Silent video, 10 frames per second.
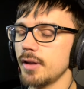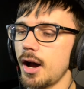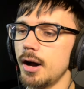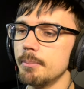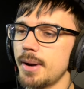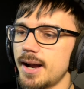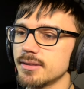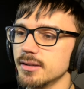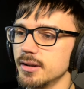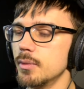our
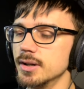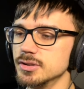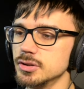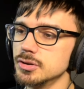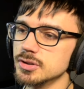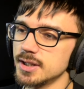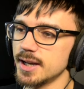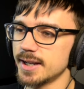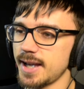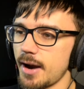pattern, whereas usually
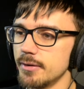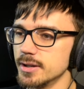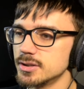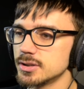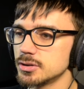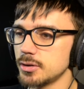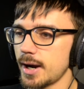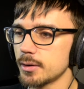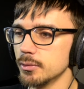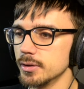a garage
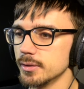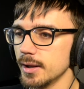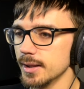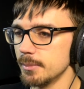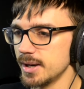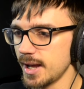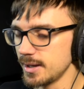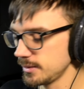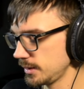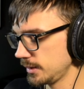track would
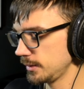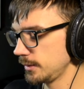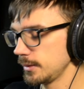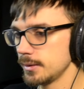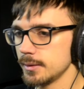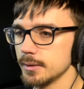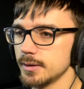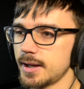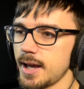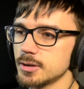eliminate
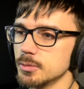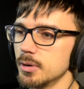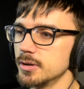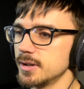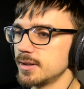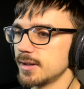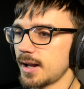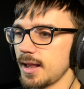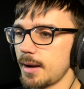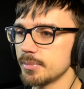the kick drum underneath the
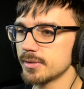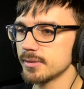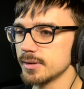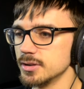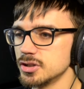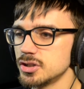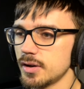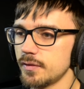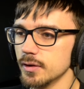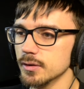claps and
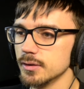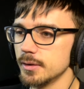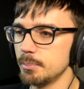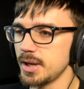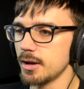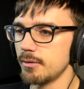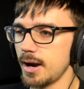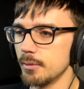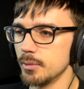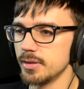shuffle the beat
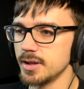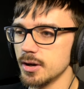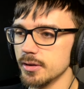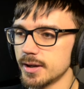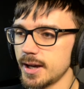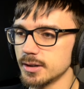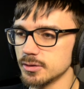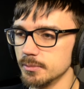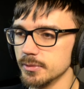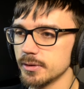around with the other kick
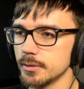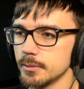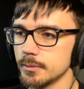drums.